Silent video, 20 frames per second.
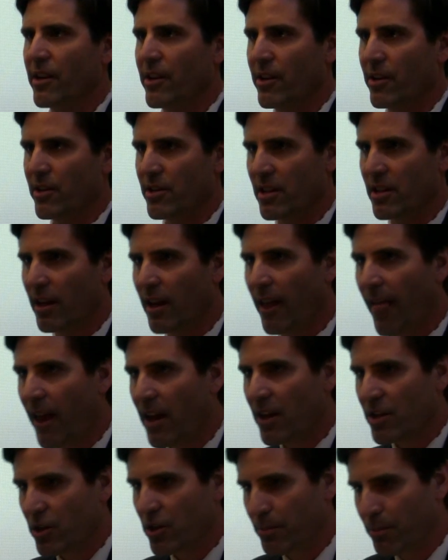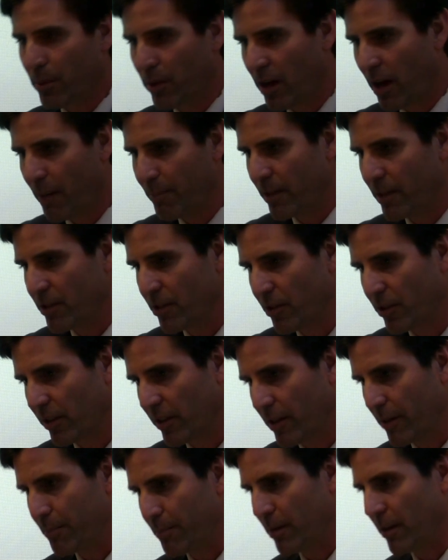years to put up a
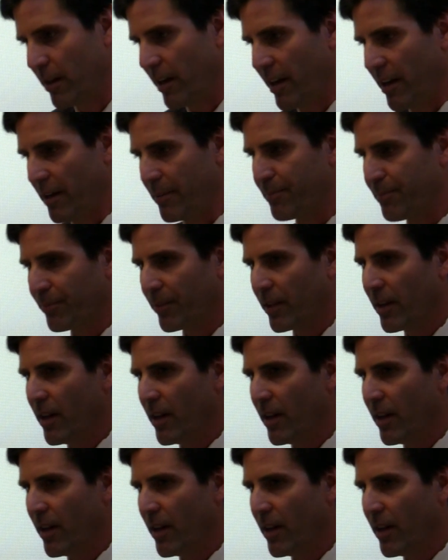nuclear plant,